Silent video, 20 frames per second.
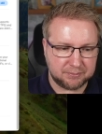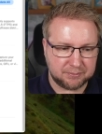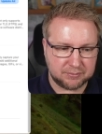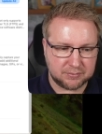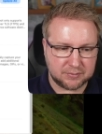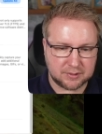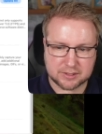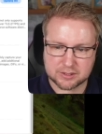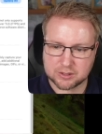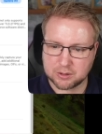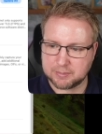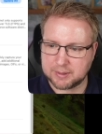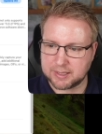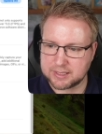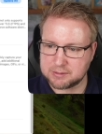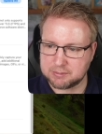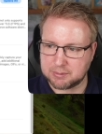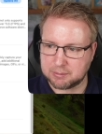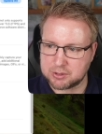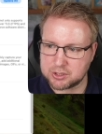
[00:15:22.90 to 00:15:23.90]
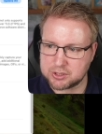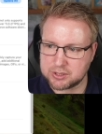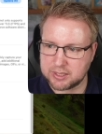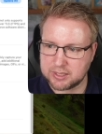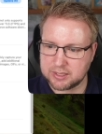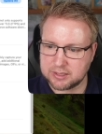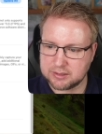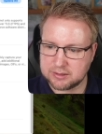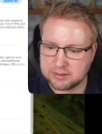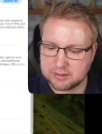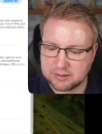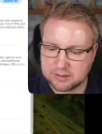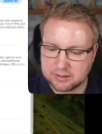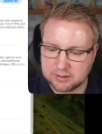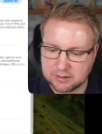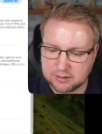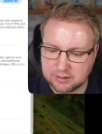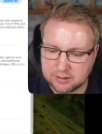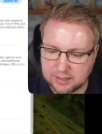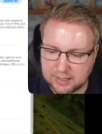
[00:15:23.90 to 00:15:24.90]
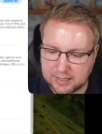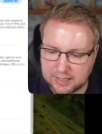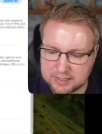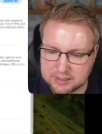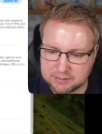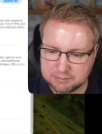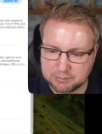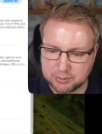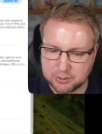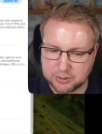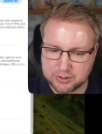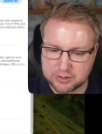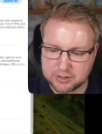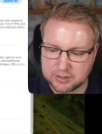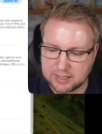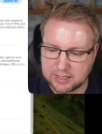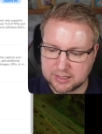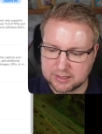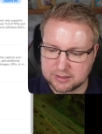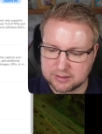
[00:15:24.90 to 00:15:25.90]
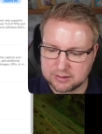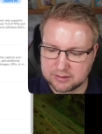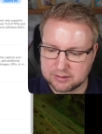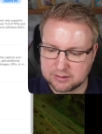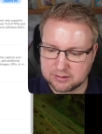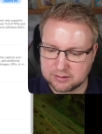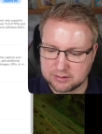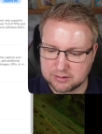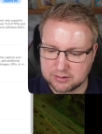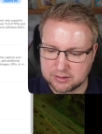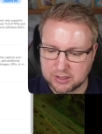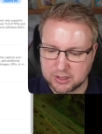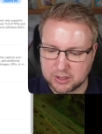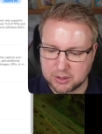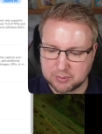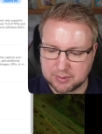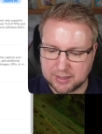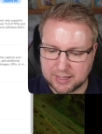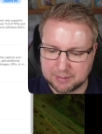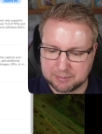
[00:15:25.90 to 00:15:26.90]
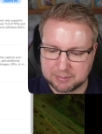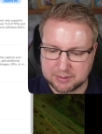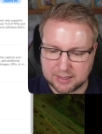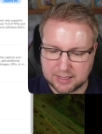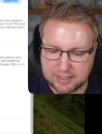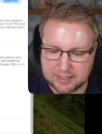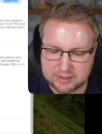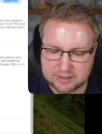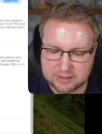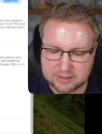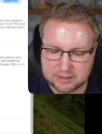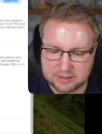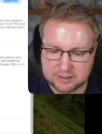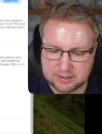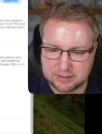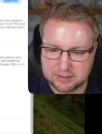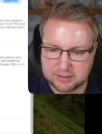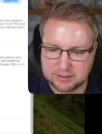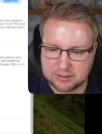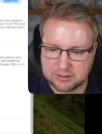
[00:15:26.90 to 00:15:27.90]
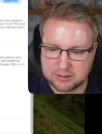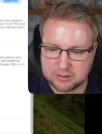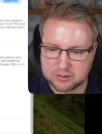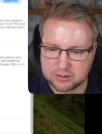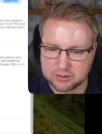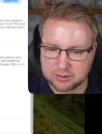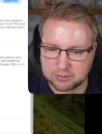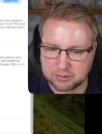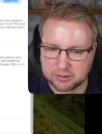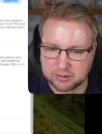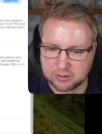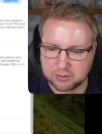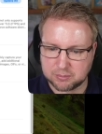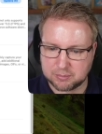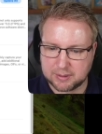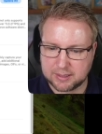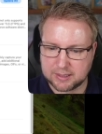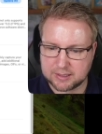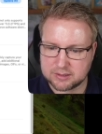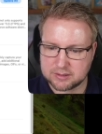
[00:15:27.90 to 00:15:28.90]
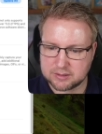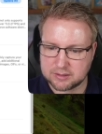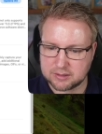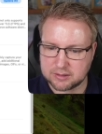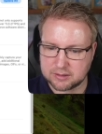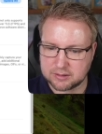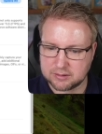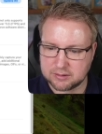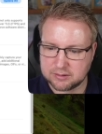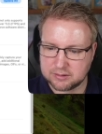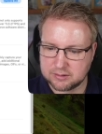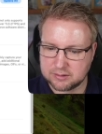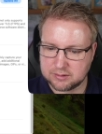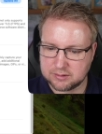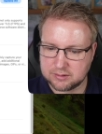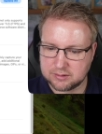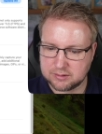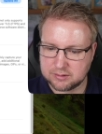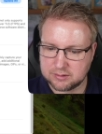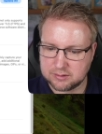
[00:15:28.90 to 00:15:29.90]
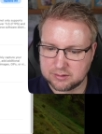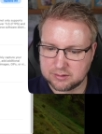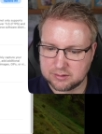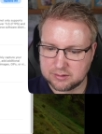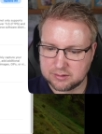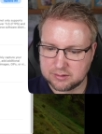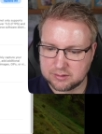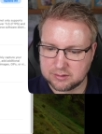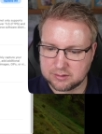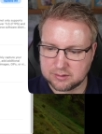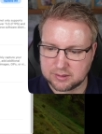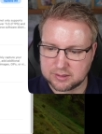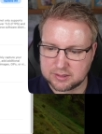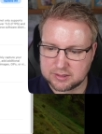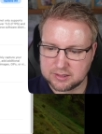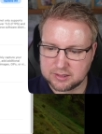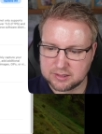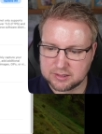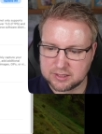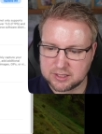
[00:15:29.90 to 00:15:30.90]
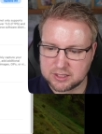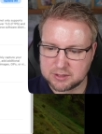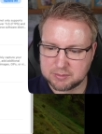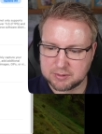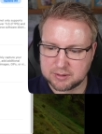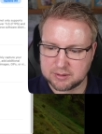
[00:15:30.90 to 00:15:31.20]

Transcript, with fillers: let's go back to my machine. It hasn't pushed that new app yet. So I'm going to go back to the... It still seems to be